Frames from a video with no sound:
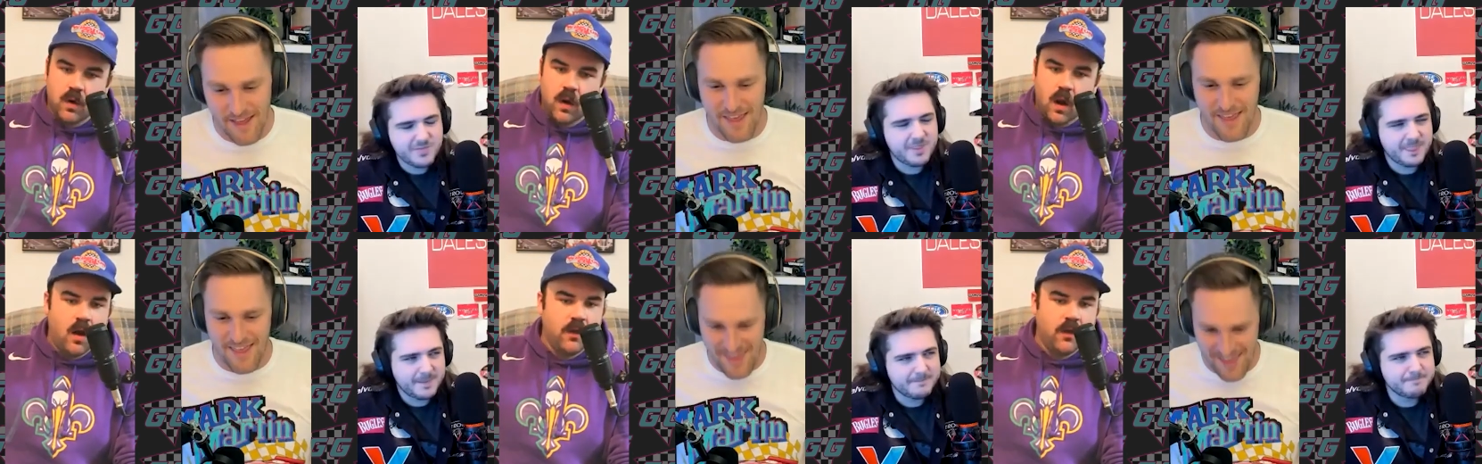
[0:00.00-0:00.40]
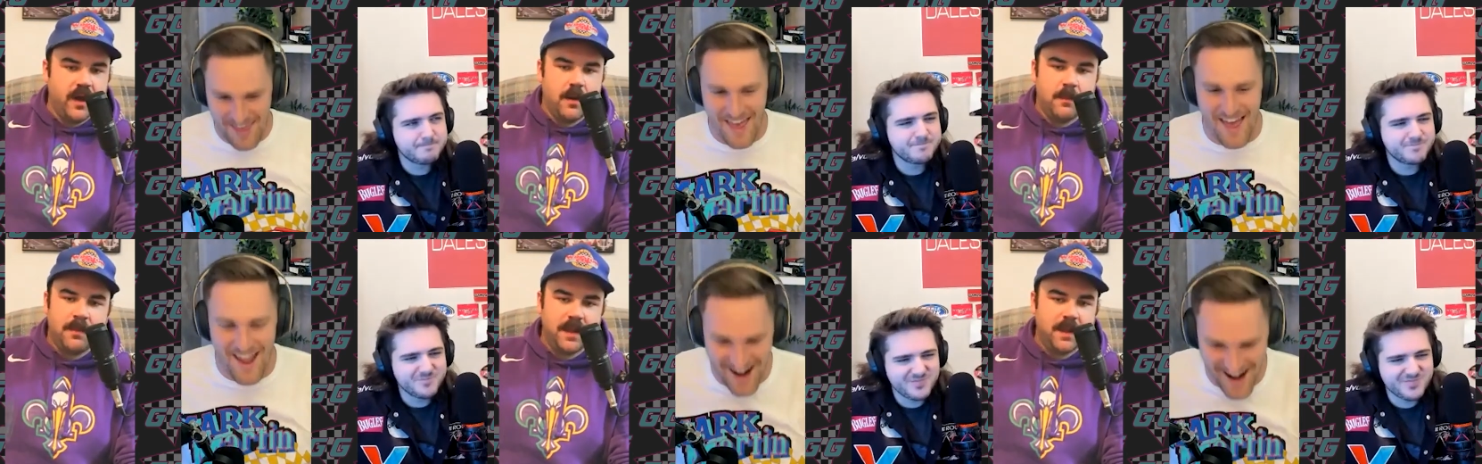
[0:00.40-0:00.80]
Speaker 1: all
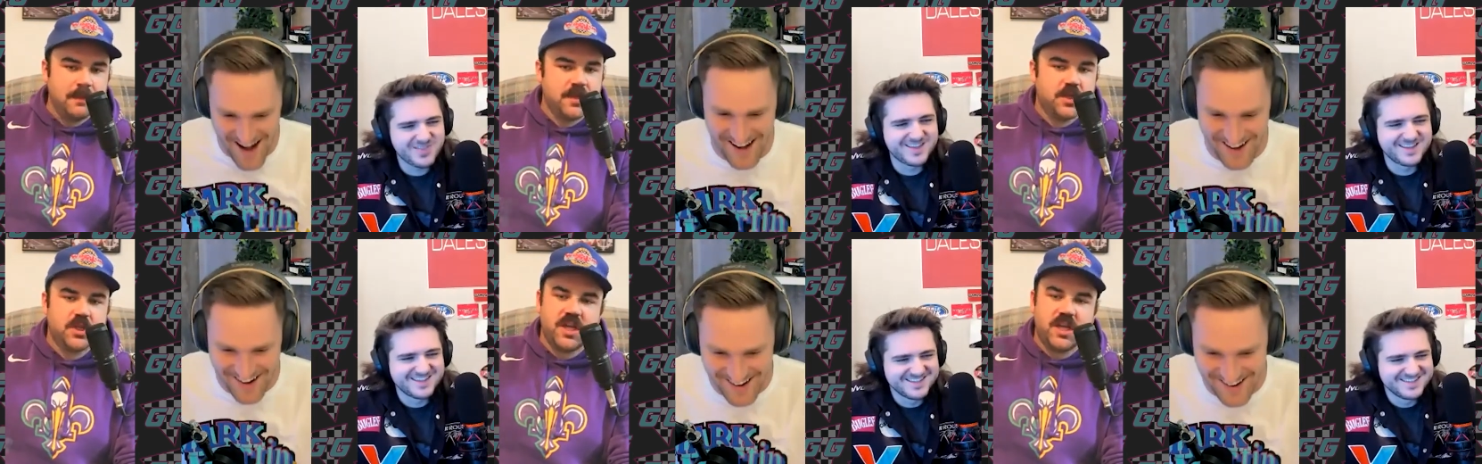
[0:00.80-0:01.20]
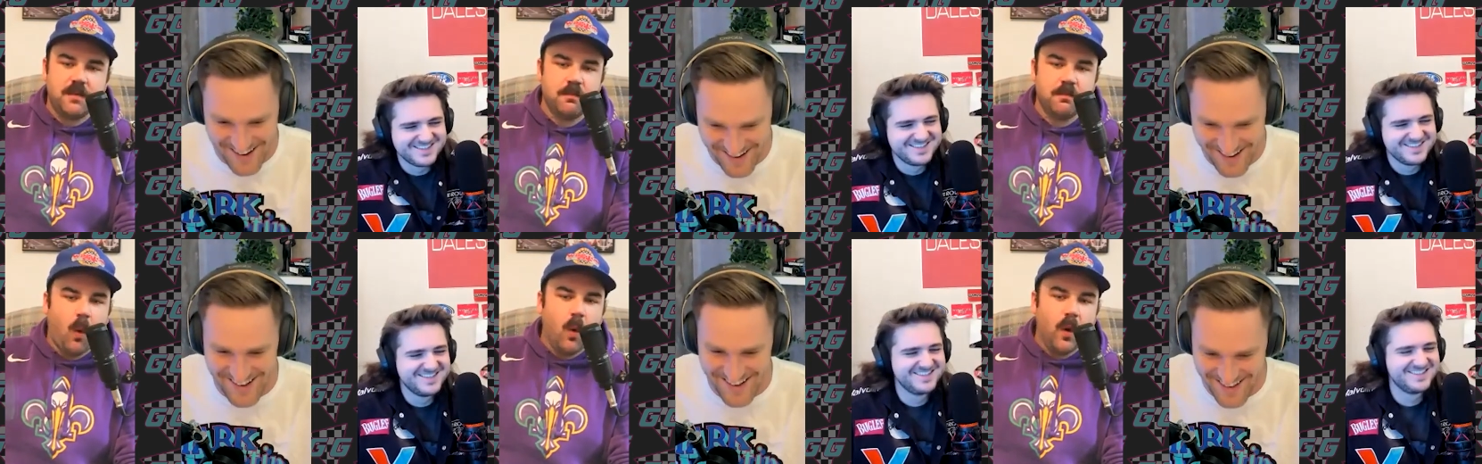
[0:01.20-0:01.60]
there. Big
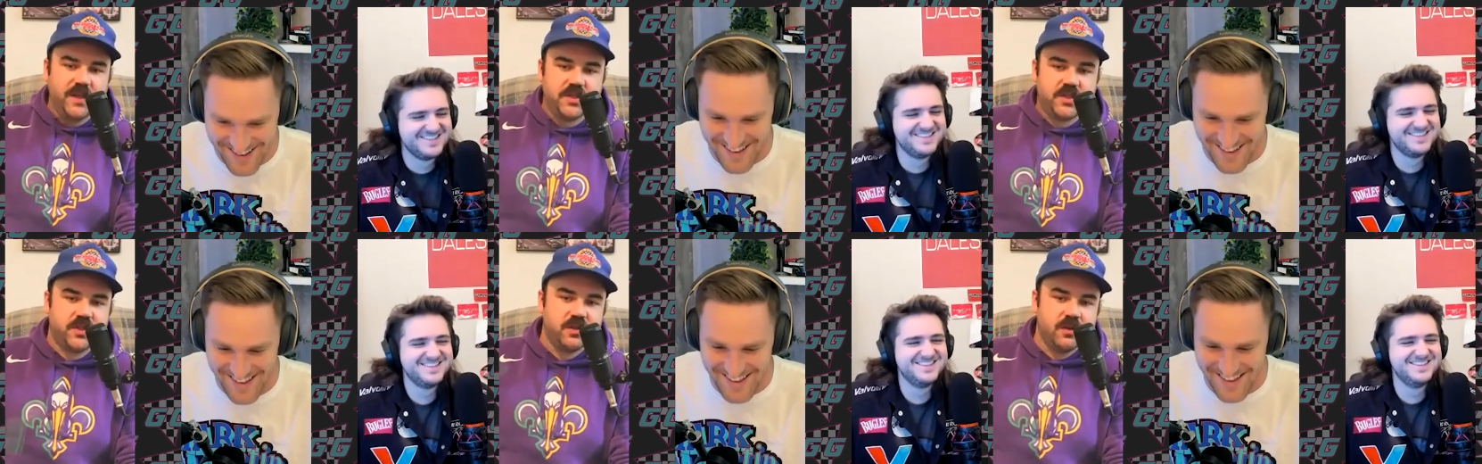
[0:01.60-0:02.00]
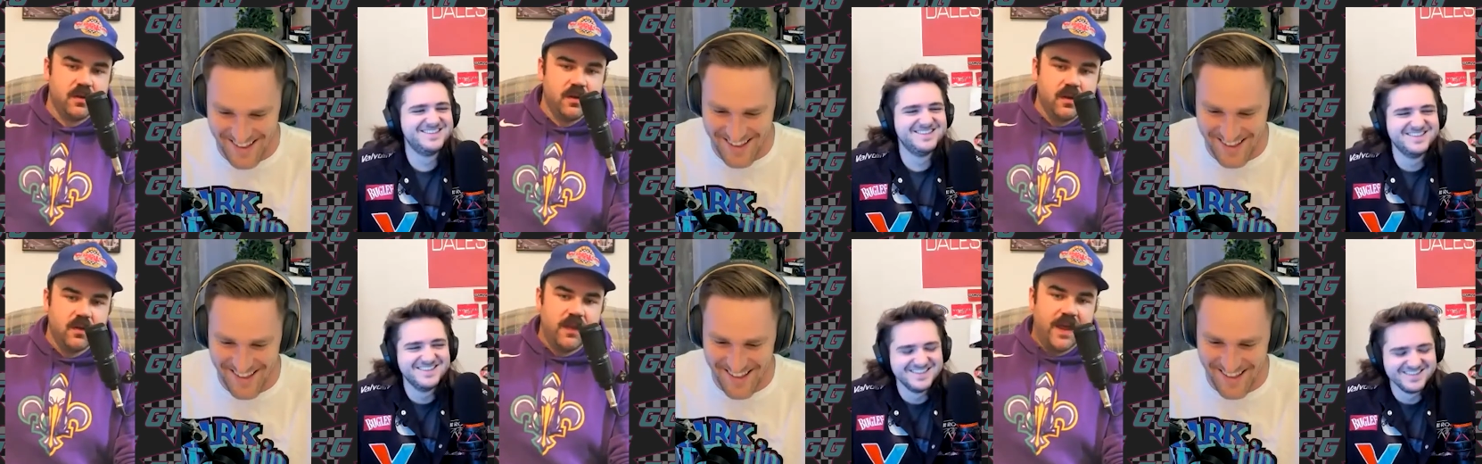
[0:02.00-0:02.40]
machine boys.
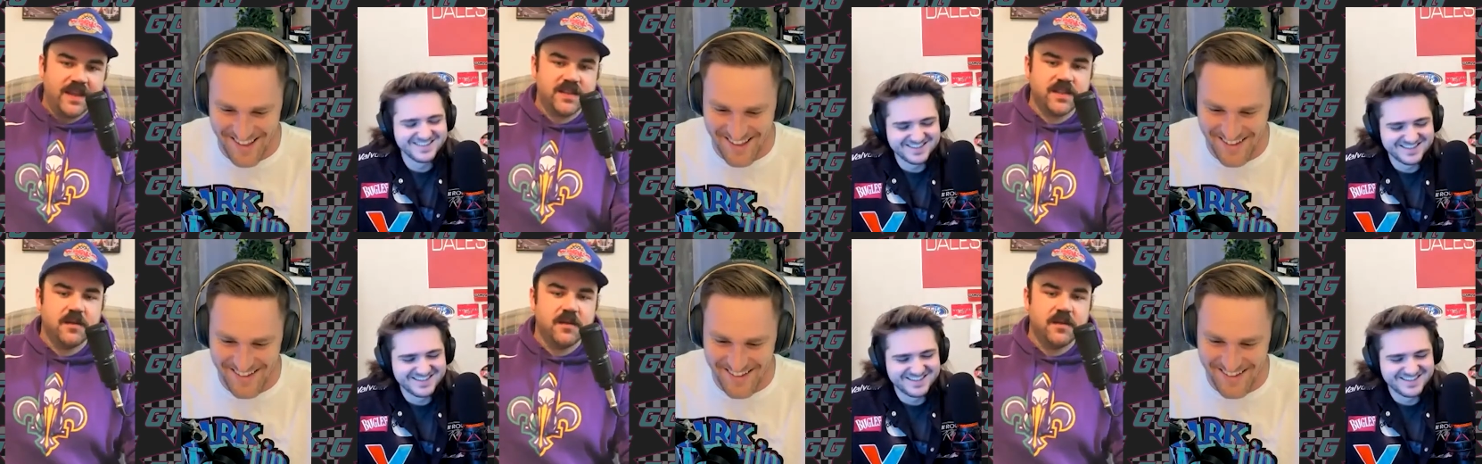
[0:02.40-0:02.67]
That's gonna